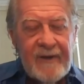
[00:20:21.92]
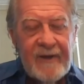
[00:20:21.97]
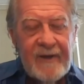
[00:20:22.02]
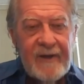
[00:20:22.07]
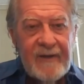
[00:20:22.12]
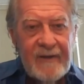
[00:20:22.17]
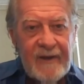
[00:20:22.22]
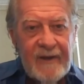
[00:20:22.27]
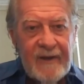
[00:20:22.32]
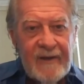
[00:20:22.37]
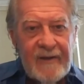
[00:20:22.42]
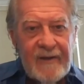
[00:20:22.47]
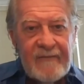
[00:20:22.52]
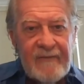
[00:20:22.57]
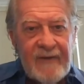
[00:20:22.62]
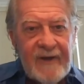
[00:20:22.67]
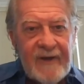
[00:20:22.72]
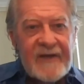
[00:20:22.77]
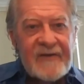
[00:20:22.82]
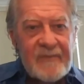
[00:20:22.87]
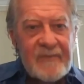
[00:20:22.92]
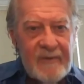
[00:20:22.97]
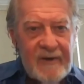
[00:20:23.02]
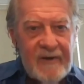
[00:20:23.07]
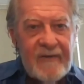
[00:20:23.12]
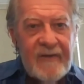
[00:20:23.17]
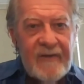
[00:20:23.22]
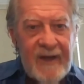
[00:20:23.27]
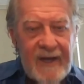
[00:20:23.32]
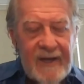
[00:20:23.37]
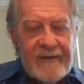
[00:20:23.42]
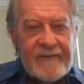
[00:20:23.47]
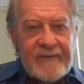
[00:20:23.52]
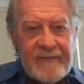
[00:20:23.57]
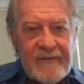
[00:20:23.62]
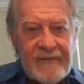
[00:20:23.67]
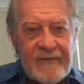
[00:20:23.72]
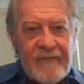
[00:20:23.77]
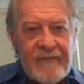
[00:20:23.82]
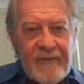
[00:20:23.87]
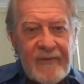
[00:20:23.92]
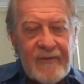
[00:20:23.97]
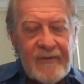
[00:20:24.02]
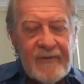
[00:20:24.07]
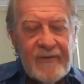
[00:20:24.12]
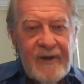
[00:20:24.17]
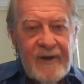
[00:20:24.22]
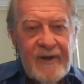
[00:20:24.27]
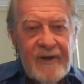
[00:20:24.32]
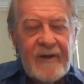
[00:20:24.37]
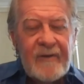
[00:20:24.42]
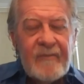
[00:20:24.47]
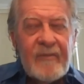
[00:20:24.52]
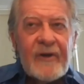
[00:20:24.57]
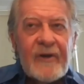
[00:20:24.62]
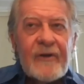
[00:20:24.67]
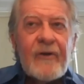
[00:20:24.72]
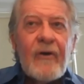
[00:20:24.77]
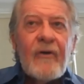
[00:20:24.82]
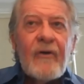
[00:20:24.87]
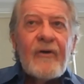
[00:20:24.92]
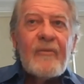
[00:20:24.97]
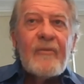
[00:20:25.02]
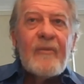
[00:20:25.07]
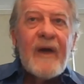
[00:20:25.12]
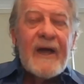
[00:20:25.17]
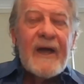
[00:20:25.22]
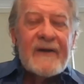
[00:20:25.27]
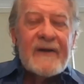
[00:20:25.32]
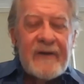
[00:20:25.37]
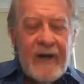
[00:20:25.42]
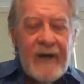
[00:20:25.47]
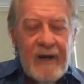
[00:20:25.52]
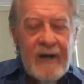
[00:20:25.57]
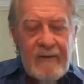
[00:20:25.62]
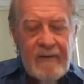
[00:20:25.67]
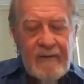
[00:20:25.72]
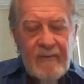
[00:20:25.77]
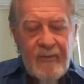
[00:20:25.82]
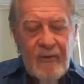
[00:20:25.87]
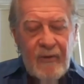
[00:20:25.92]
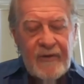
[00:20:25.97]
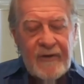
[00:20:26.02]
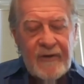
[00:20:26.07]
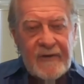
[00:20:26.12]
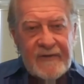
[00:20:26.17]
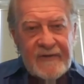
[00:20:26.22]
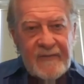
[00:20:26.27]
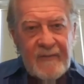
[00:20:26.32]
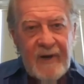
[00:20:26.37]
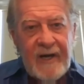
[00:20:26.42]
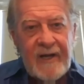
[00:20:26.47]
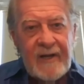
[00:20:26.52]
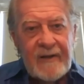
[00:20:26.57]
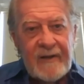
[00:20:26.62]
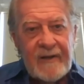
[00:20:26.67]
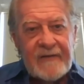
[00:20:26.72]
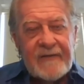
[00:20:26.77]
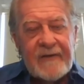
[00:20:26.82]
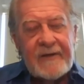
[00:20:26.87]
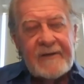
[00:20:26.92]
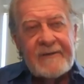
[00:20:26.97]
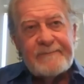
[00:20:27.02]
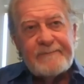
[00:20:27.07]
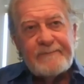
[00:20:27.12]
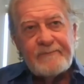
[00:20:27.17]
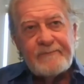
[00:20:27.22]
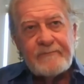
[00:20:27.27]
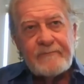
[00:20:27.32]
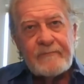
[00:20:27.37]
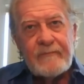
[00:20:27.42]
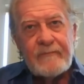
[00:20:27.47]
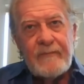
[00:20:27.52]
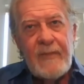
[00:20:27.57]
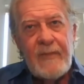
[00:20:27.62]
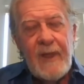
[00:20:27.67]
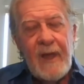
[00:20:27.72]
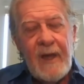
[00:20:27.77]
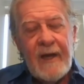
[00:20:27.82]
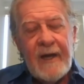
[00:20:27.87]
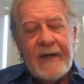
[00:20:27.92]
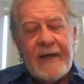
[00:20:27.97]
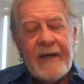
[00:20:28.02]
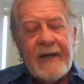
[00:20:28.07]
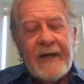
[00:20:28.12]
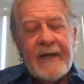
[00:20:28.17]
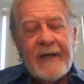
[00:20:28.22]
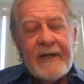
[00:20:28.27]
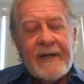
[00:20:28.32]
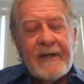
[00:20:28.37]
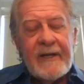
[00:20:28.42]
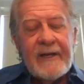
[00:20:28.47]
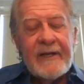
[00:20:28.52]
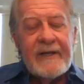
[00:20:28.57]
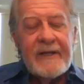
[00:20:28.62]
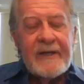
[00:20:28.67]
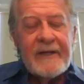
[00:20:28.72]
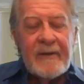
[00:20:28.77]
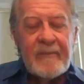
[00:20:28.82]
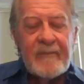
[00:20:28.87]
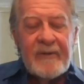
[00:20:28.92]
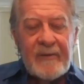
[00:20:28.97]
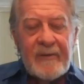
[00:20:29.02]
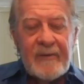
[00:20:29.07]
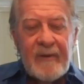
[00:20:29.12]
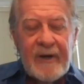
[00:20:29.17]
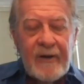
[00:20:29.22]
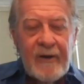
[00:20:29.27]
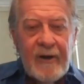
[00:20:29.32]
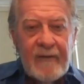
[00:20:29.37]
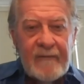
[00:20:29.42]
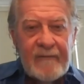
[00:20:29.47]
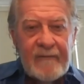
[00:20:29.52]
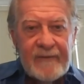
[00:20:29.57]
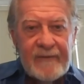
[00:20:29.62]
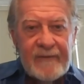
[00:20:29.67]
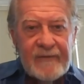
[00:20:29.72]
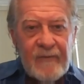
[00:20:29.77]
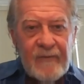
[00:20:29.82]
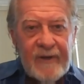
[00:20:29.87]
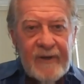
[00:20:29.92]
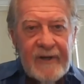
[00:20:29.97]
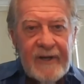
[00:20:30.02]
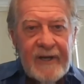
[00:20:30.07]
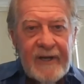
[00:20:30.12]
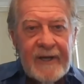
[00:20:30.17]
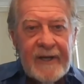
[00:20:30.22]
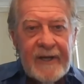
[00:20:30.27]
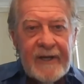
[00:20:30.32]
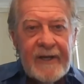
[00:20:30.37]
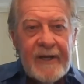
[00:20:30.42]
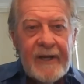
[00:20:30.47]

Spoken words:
the advancement of that and so forth. But going back to how important a smile is, I had a lady come into my office one day, and